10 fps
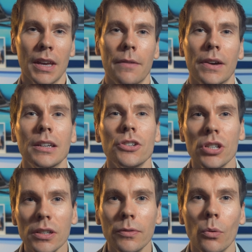If I can
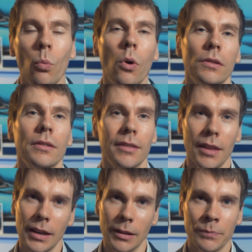achieve one
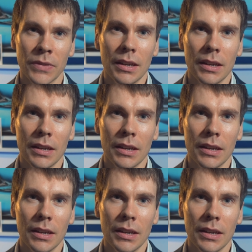thing,